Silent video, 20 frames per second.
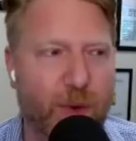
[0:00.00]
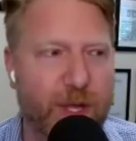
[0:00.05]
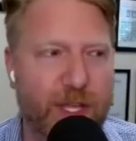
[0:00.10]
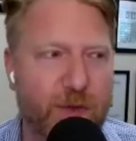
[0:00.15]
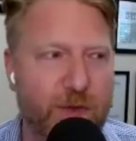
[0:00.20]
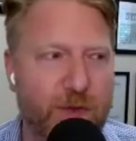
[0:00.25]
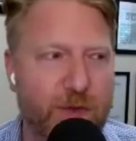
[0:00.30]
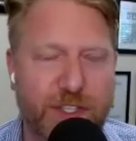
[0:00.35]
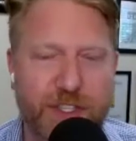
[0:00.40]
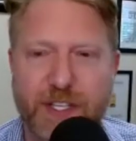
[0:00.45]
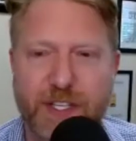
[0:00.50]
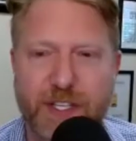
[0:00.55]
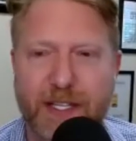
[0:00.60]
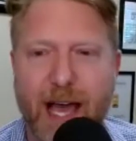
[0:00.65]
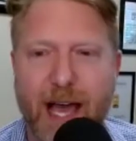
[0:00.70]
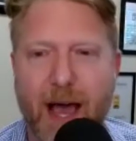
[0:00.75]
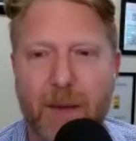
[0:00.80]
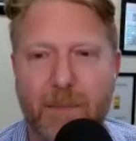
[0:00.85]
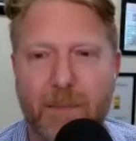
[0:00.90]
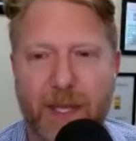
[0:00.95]
we use this a
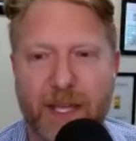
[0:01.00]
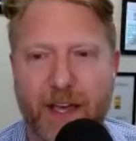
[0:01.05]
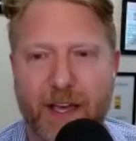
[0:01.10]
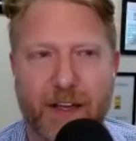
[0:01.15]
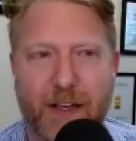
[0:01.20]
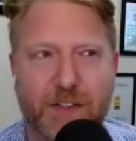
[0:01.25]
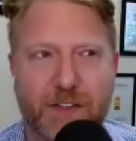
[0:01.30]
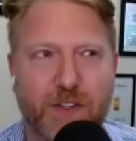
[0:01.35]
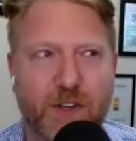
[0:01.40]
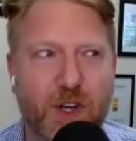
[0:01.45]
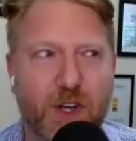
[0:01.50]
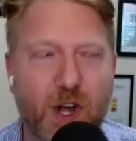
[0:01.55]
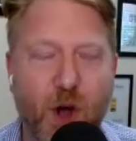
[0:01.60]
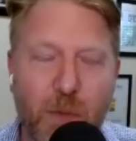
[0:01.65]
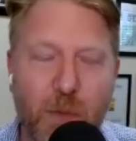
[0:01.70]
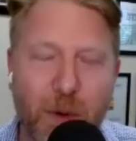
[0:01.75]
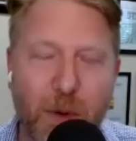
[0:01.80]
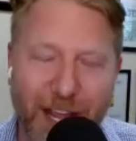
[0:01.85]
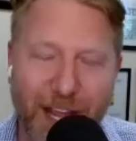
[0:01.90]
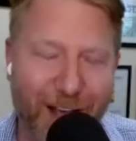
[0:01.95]
lot because
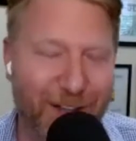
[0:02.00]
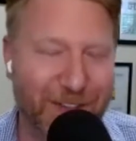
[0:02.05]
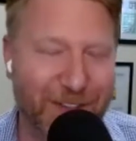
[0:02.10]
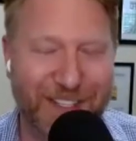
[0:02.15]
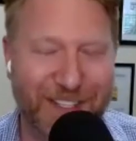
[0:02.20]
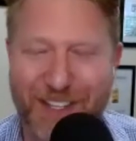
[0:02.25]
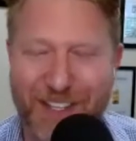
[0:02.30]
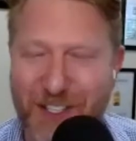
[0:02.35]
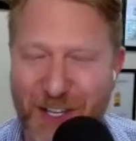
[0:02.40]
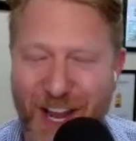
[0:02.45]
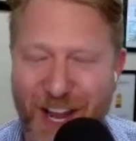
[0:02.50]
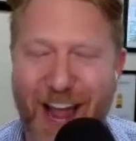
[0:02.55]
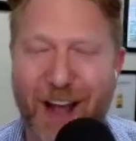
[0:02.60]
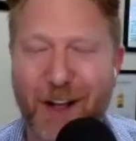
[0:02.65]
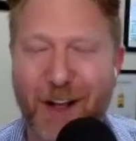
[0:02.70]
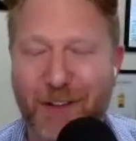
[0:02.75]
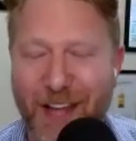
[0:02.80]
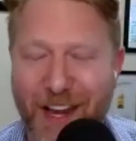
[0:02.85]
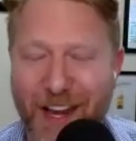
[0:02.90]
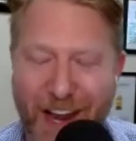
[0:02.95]
nobody else in the
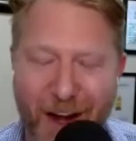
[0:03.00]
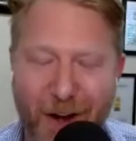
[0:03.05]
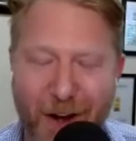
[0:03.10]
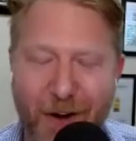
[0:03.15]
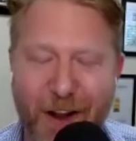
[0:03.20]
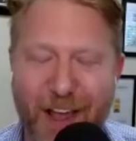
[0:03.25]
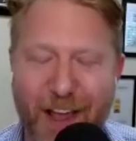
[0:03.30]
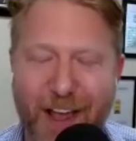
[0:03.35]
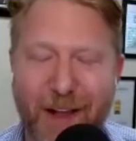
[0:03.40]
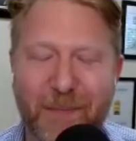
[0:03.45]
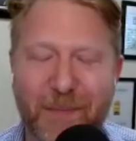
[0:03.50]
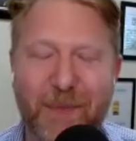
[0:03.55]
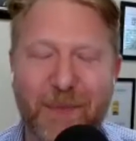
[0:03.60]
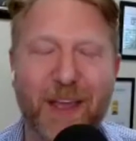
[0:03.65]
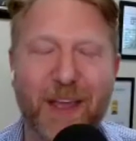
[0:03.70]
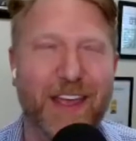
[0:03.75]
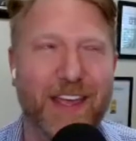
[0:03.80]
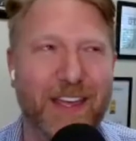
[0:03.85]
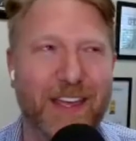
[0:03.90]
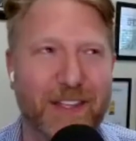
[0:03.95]
chicagoland area
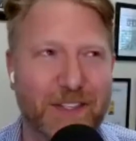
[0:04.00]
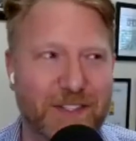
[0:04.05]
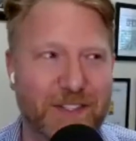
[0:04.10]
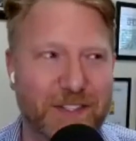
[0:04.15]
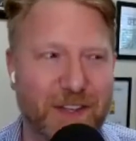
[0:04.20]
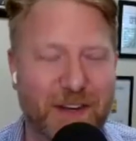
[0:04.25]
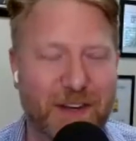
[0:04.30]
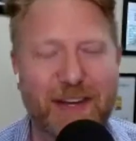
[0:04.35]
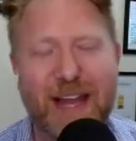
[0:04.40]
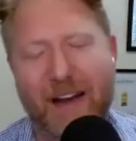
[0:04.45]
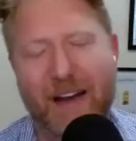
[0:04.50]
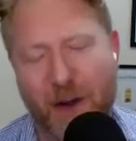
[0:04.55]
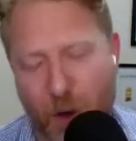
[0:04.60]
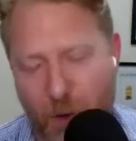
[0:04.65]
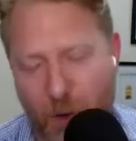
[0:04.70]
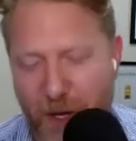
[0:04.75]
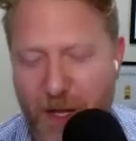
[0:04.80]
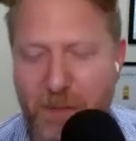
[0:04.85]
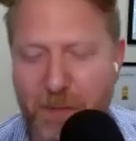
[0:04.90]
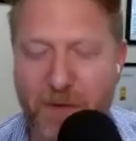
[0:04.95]
is not
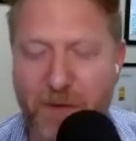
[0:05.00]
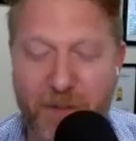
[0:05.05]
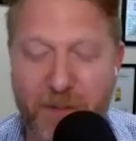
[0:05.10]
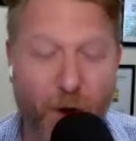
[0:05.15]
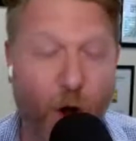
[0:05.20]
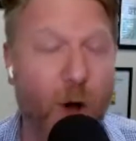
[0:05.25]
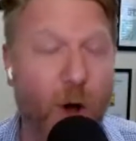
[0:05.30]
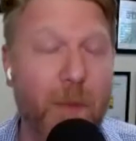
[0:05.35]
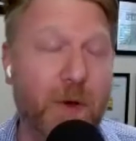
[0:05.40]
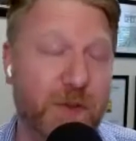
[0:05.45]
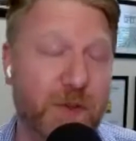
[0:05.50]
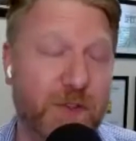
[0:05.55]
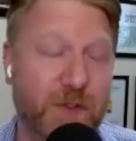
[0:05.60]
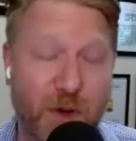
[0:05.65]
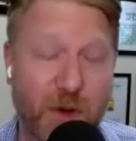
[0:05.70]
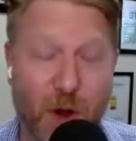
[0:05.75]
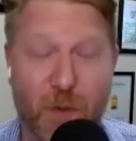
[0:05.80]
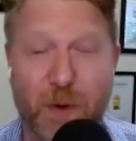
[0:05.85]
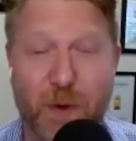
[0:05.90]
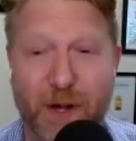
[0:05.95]
nobody, but
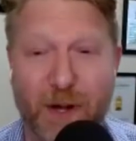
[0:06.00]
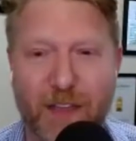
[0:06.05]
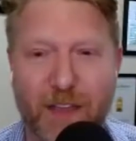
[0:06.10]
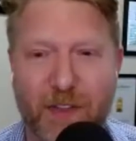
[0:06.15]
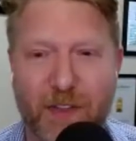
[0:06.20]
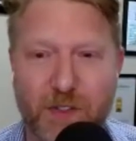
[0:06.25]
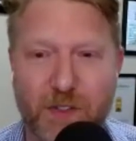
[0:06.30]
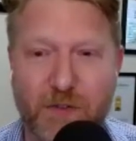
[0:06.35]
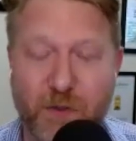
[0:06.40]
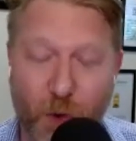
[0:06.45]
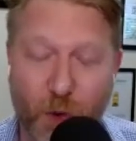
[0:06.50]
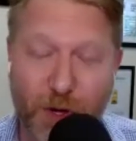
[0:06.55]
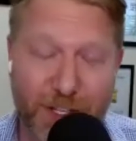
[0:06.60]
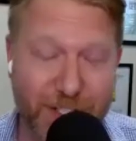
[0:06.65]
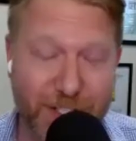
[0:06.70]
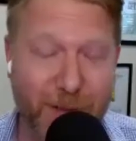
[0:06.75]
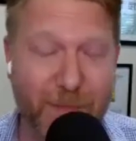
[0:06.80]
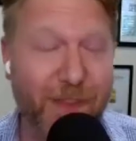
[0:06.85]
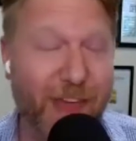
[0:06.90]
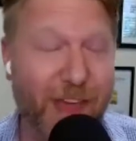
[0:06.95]
almost nobody. And there's 40
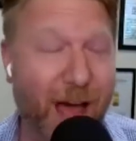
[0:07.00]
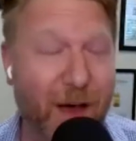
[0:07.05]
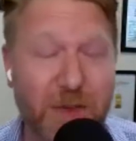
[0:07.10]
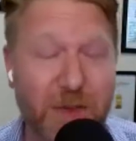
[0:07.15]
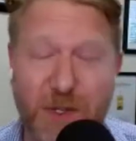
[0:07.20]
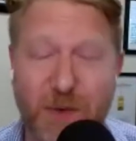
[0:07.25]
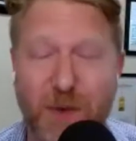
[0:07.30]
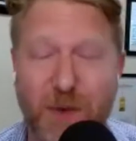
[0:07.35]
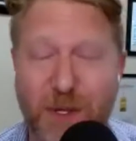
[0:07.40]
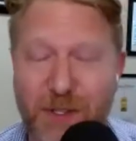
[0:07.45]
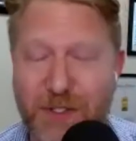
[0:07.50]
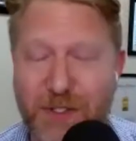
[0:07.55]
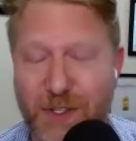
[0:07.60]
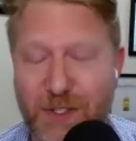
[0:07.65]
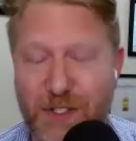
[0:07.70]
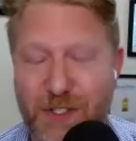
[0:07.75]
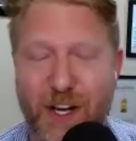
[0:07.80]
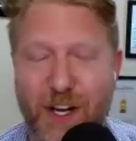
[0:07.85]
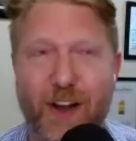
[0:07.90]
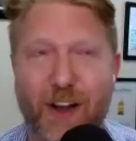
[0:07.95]
some thousand
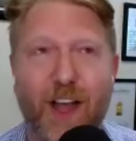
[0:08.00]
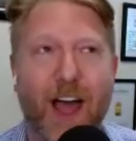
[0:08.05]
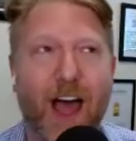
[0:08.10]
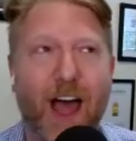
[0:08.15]
realtors here.